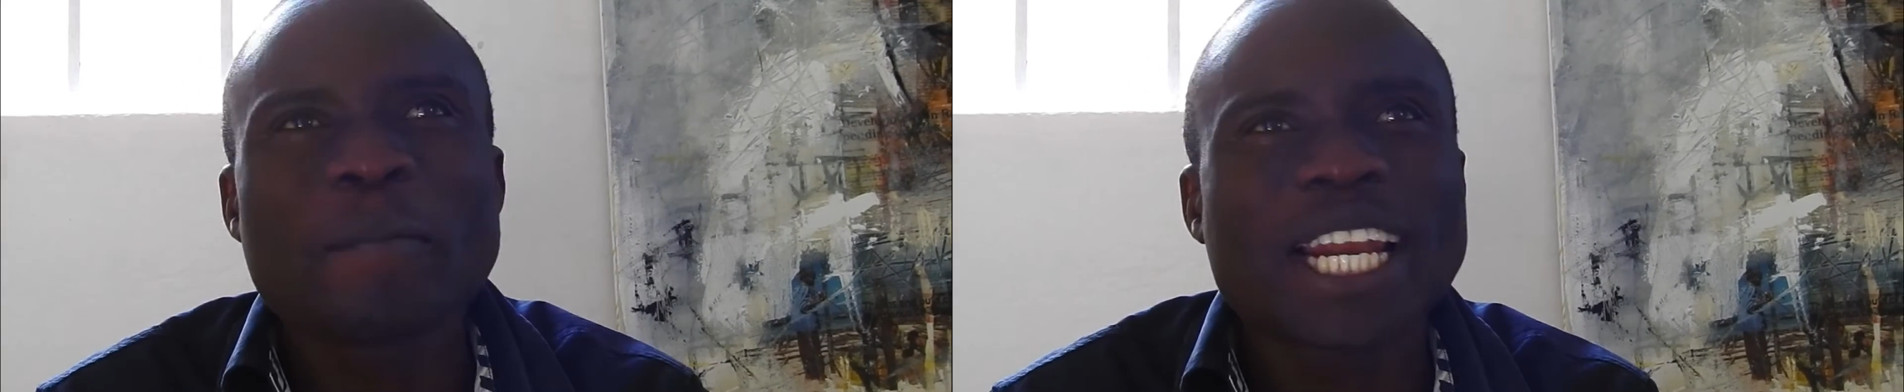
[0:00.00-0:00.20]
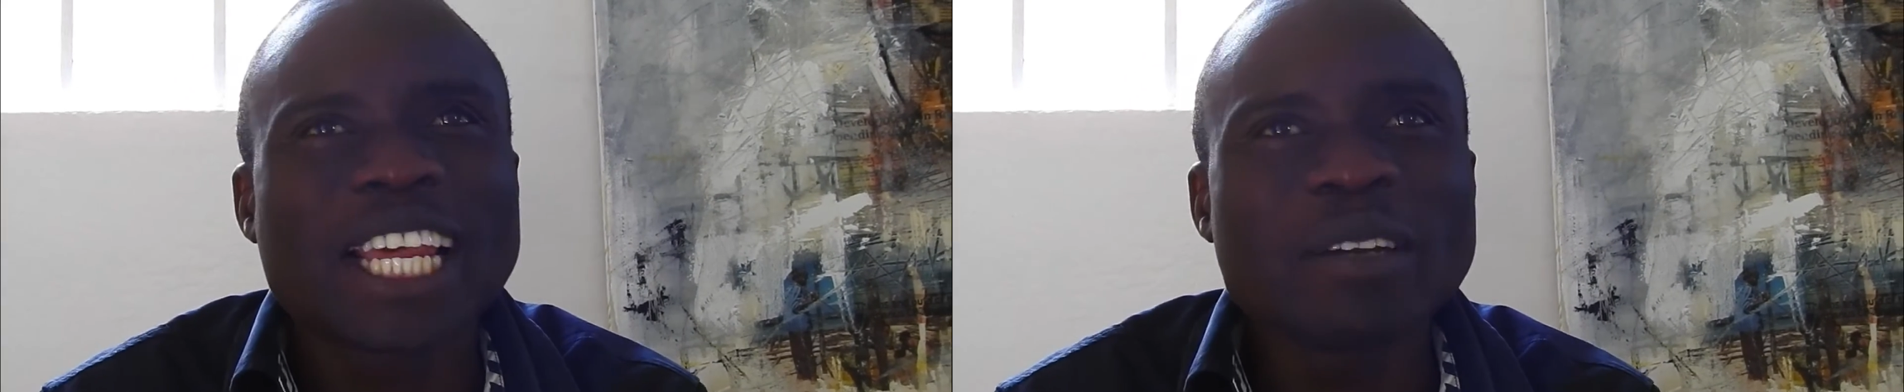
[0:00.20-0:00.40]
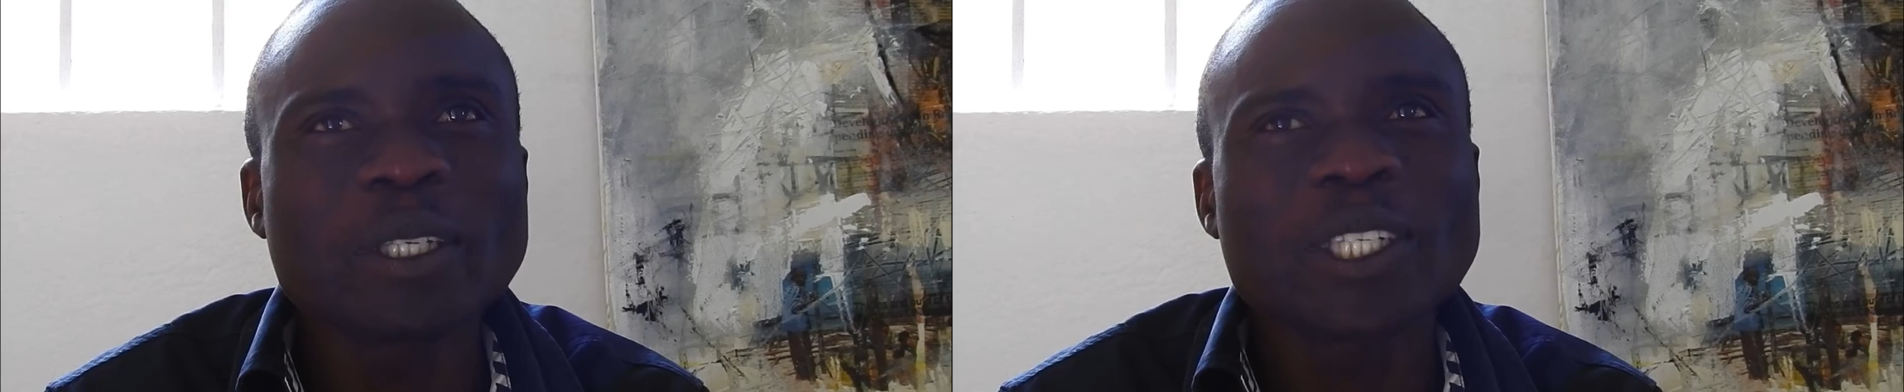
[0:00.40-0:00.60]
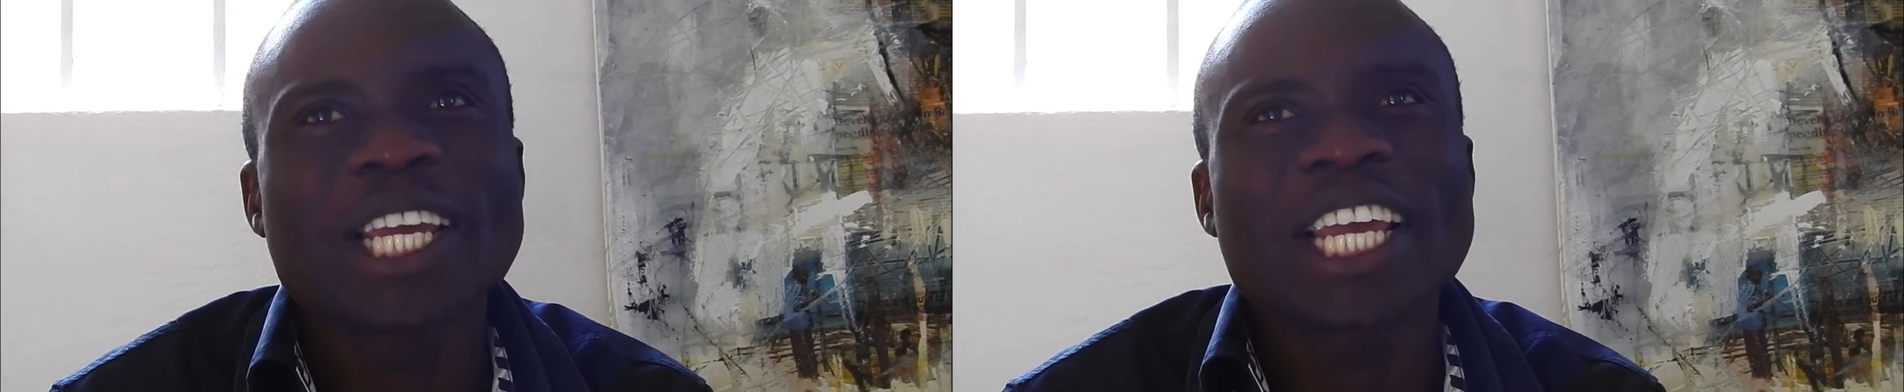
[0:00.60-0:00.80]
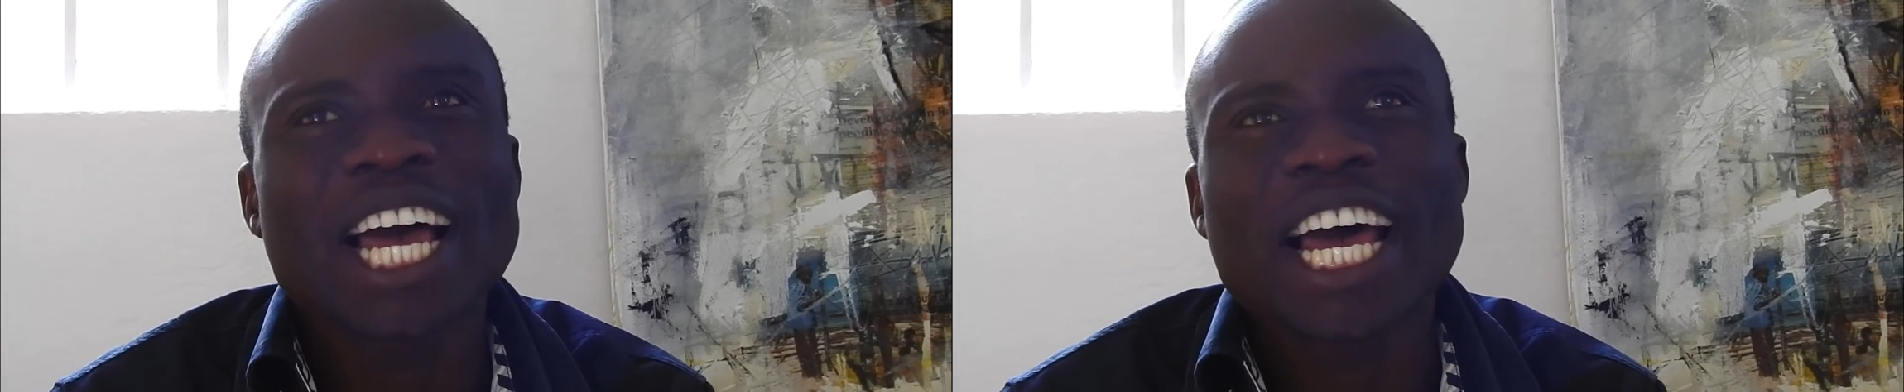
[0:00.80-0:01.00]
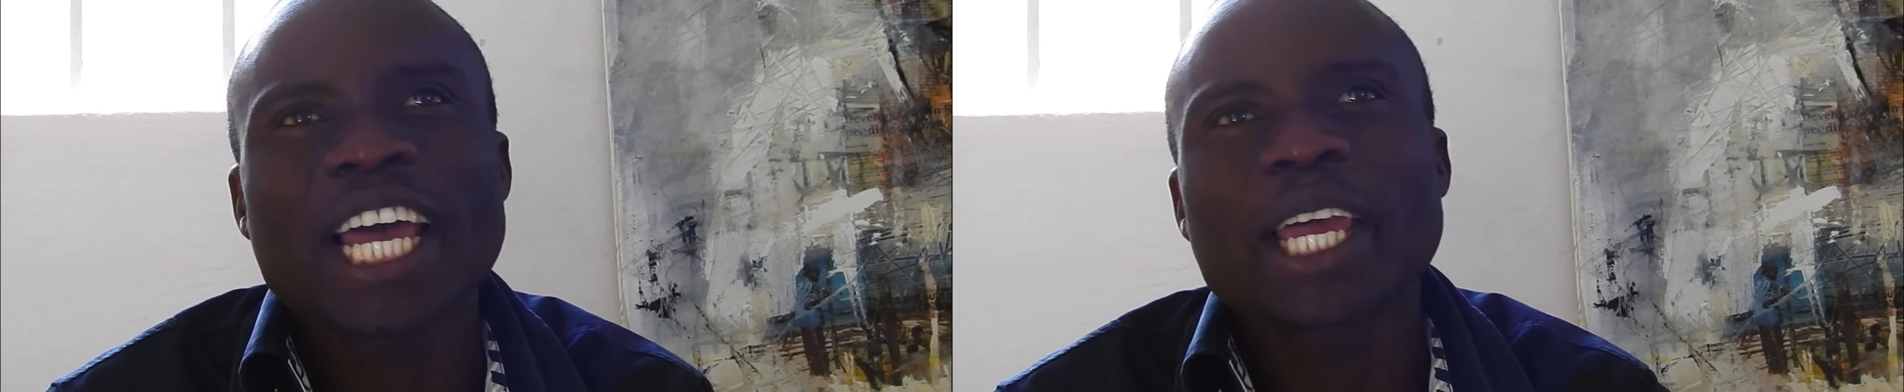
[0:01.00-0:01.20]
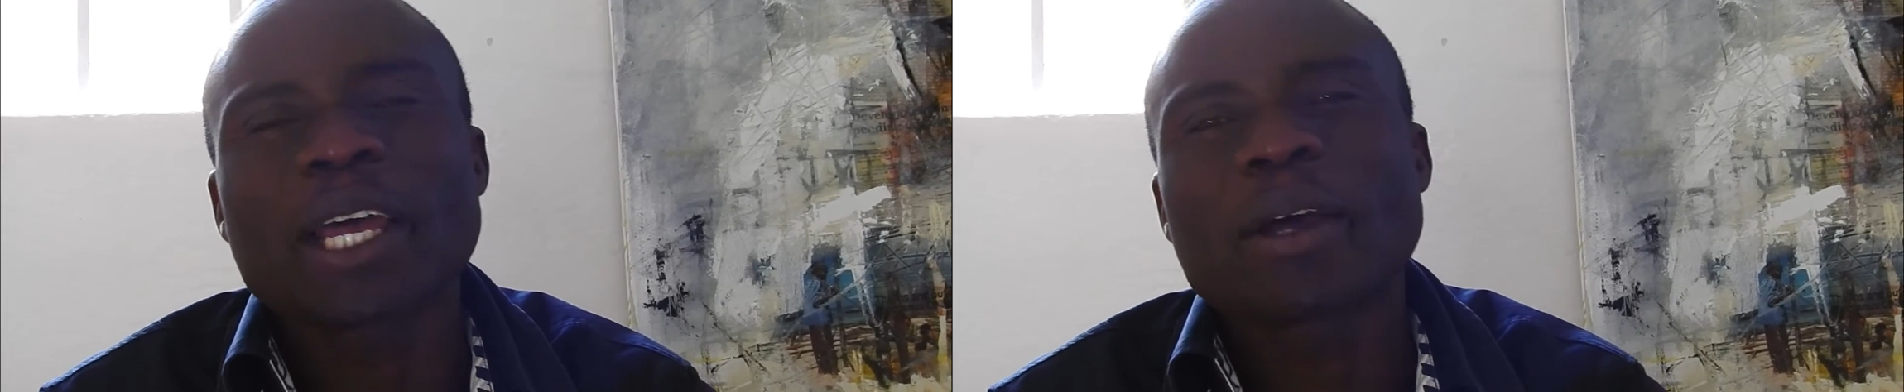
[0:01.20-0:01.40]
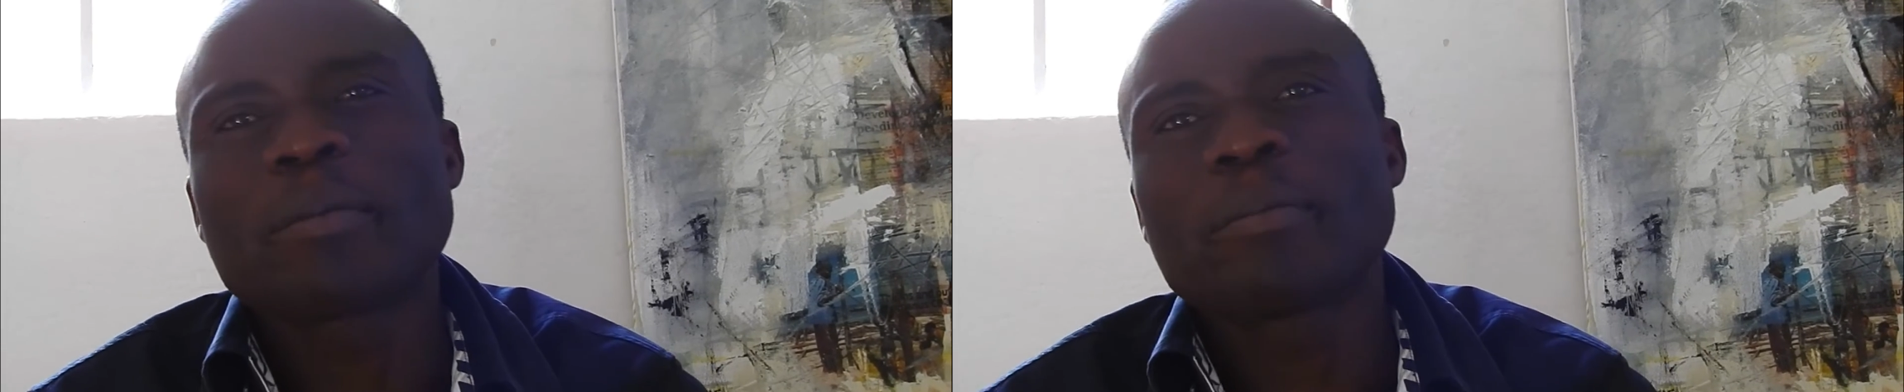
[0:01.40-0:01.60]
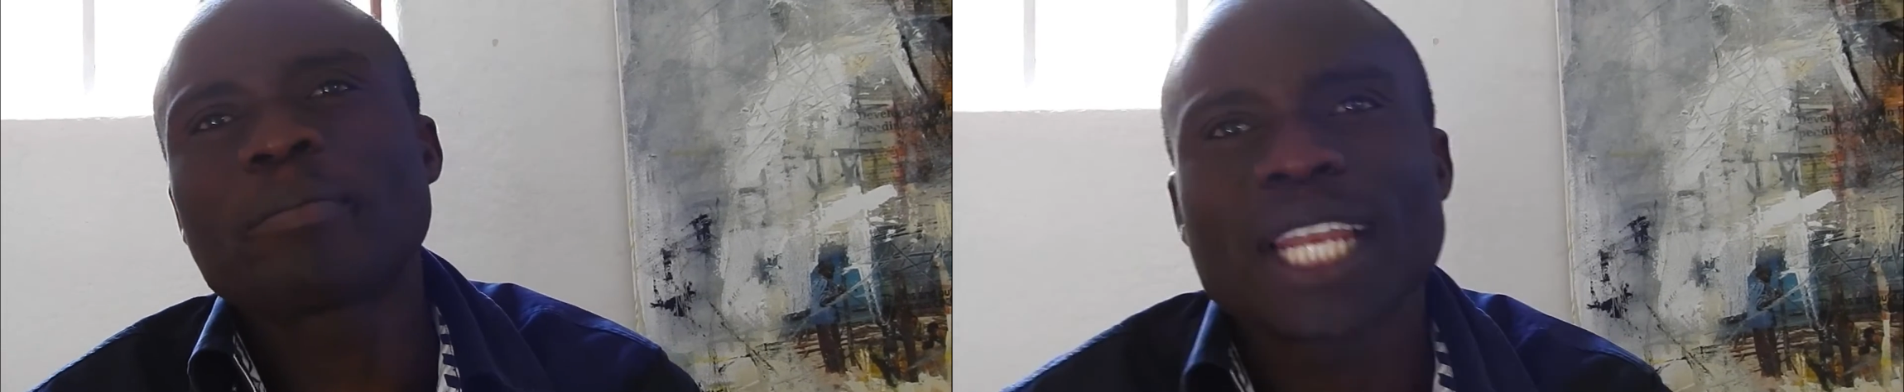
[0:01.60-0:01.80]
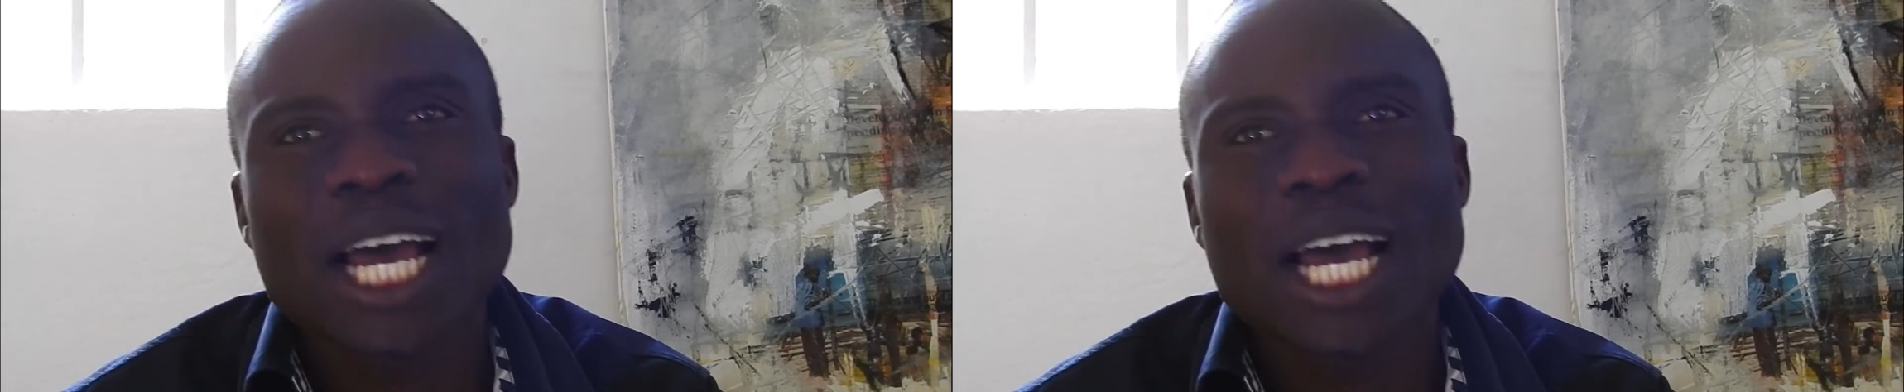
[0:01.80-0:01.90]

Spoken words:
but let me say I am